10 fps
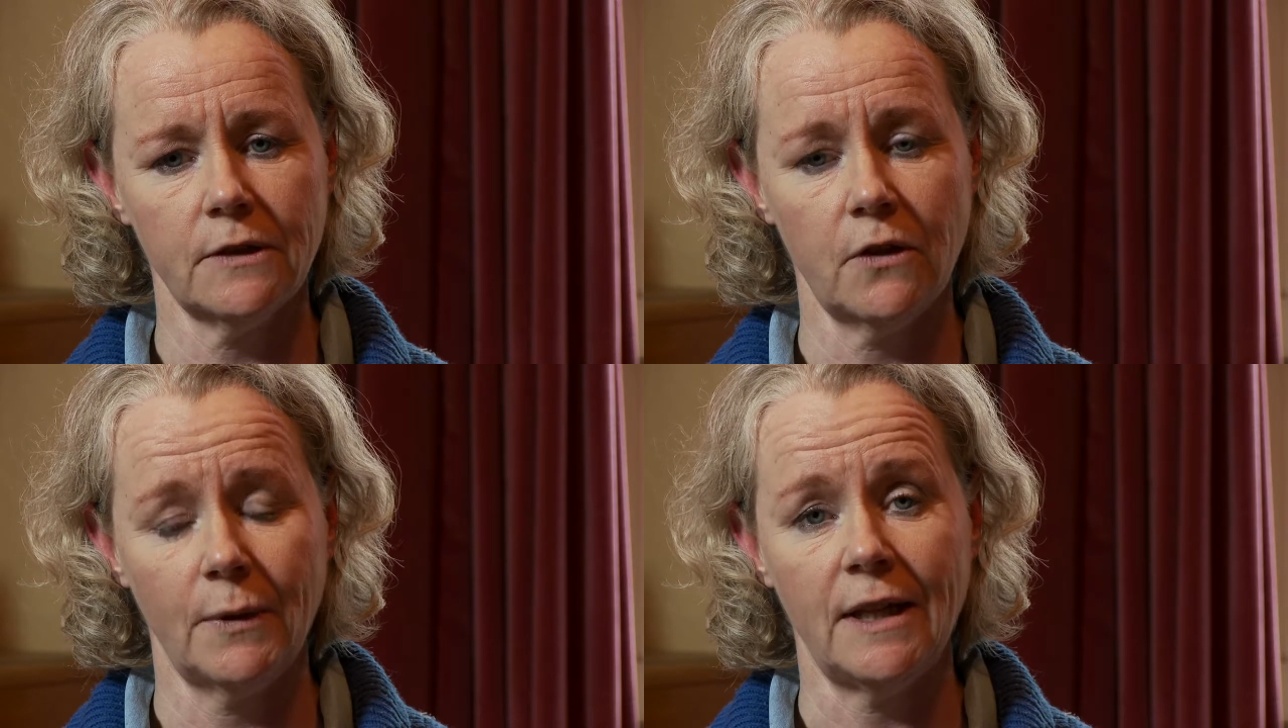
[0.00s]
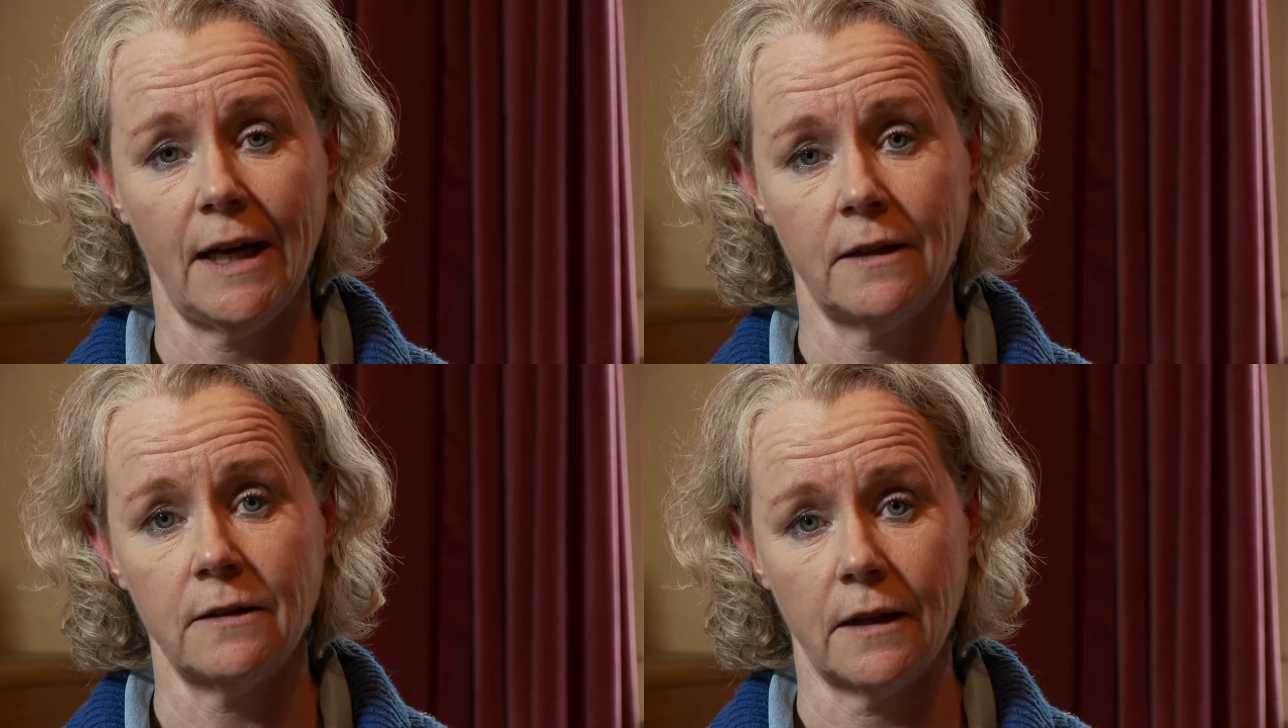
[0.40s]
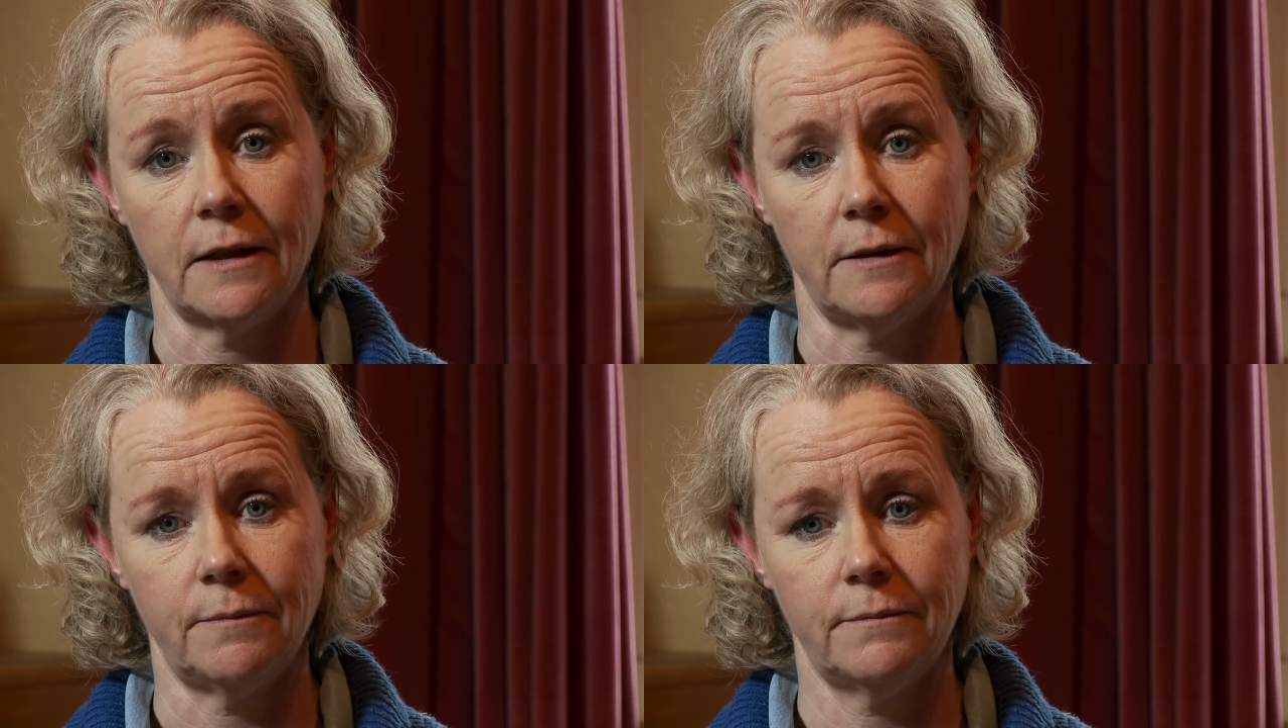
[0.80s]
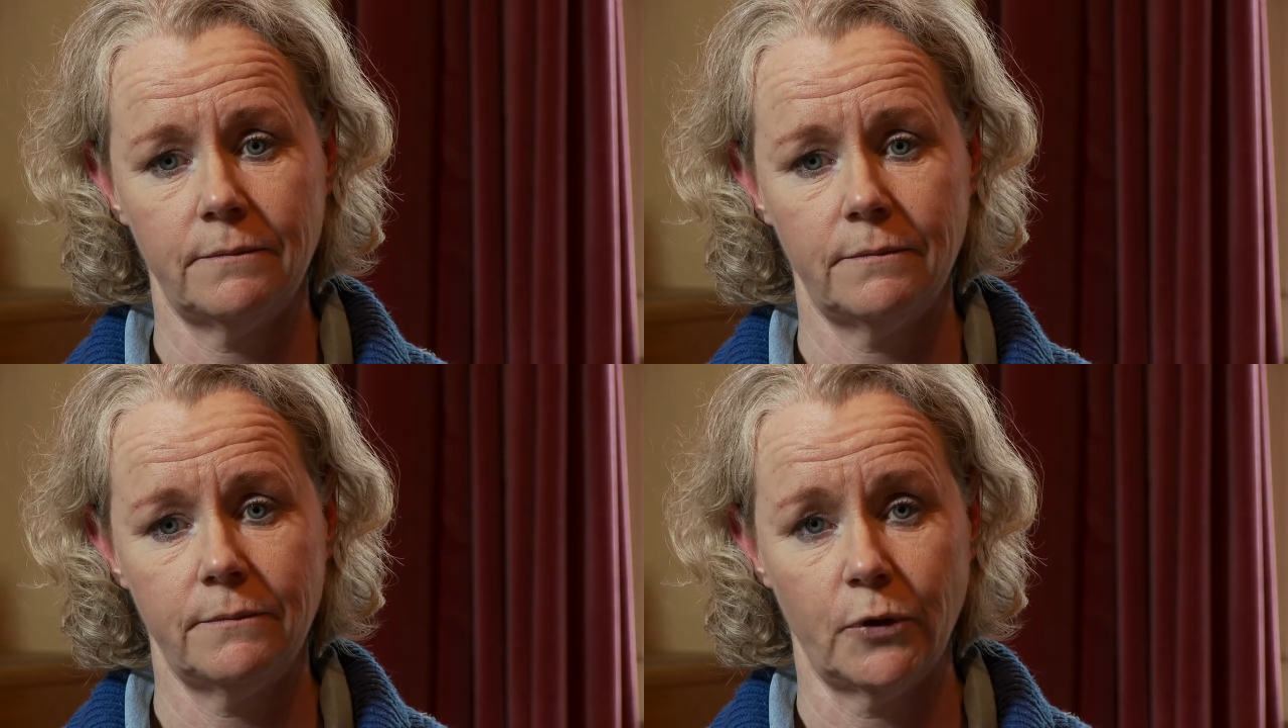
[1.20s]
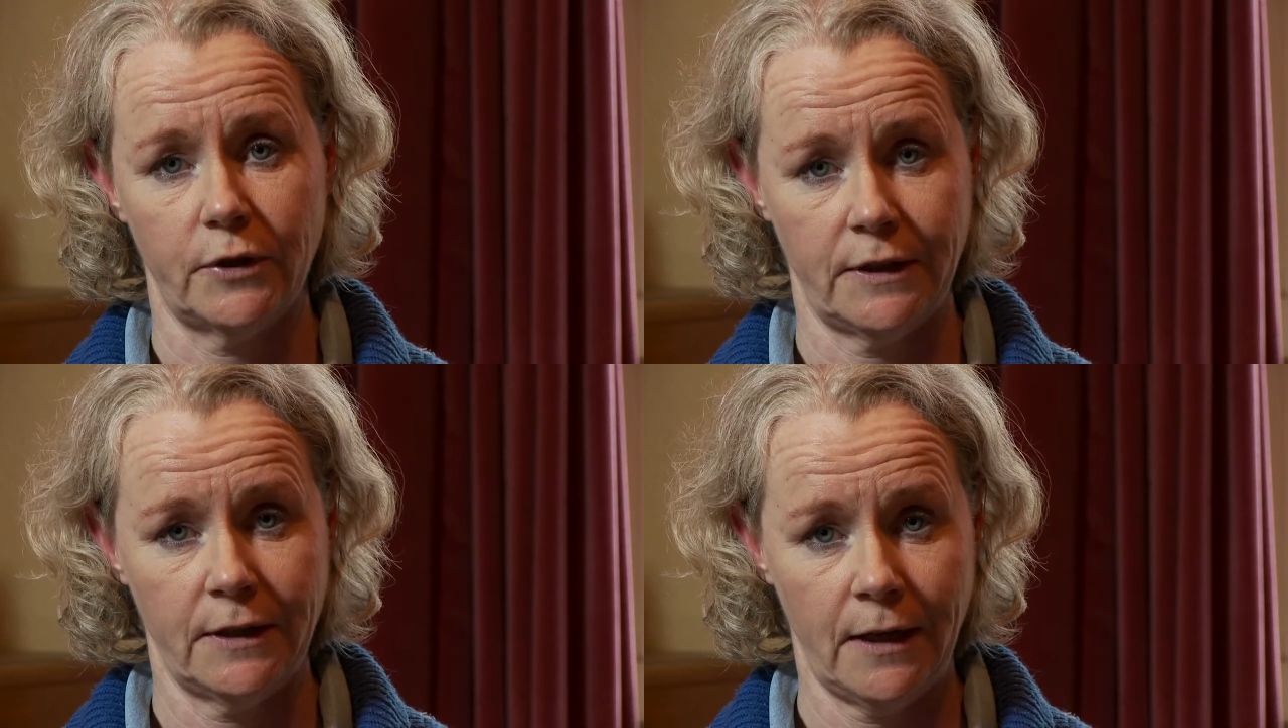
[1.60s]
so in the end I
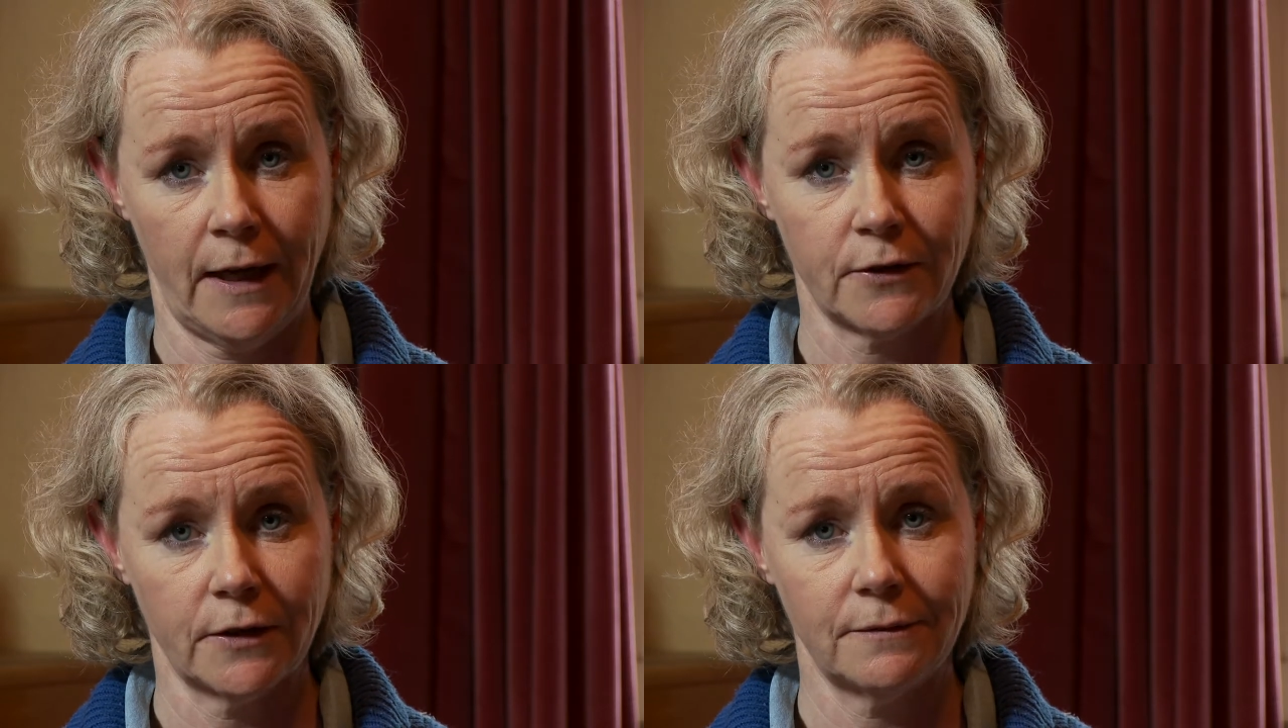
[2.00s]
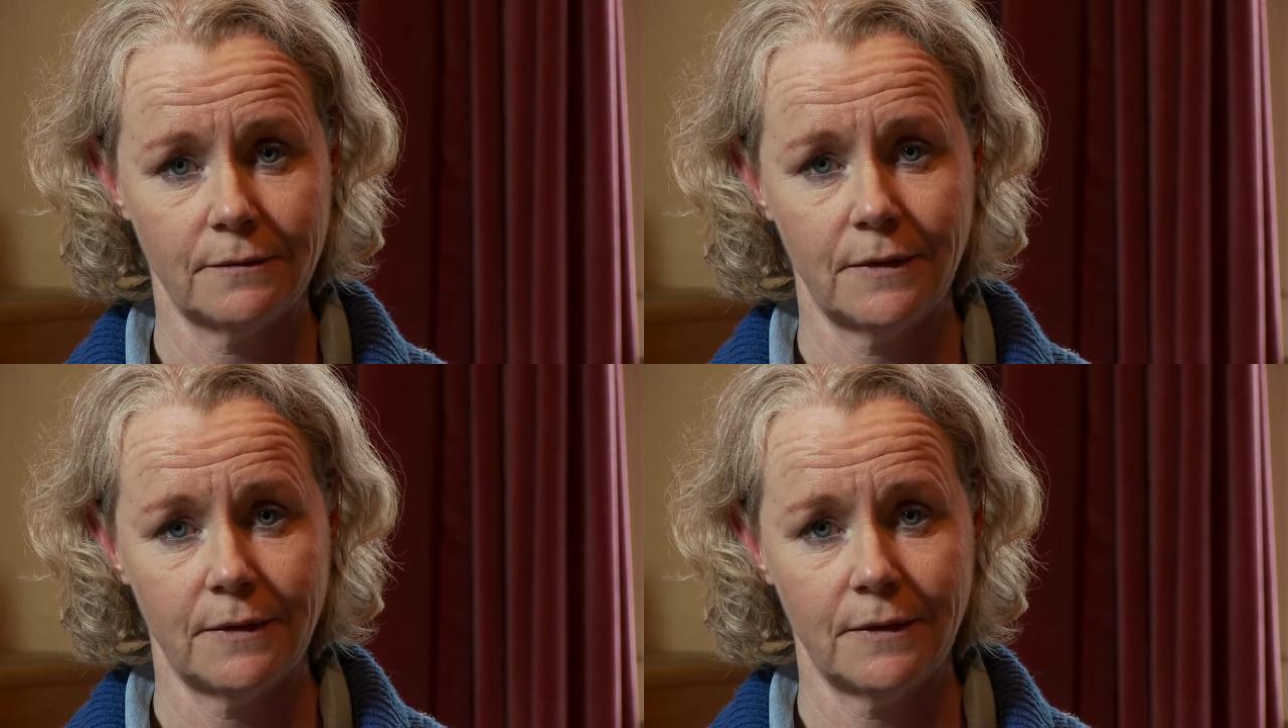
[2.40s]
put it in a letter